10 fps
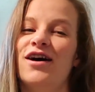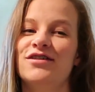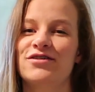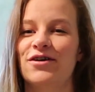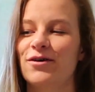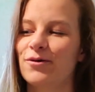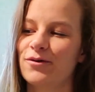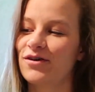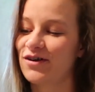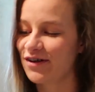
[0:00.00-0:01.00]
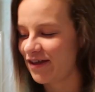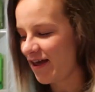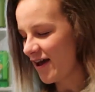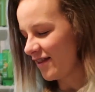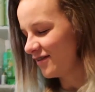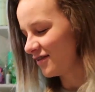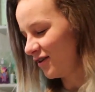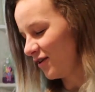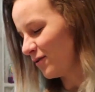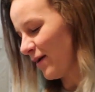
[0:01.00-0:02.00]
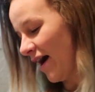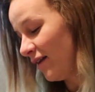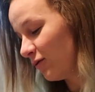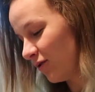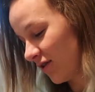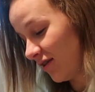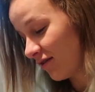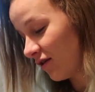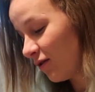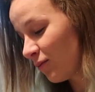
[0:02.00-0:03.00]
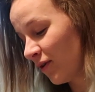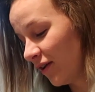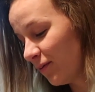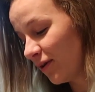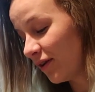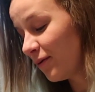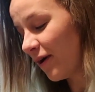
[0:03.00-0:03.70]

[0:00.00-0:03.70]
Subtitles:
So, yeah, this could go bad, or this could go really, really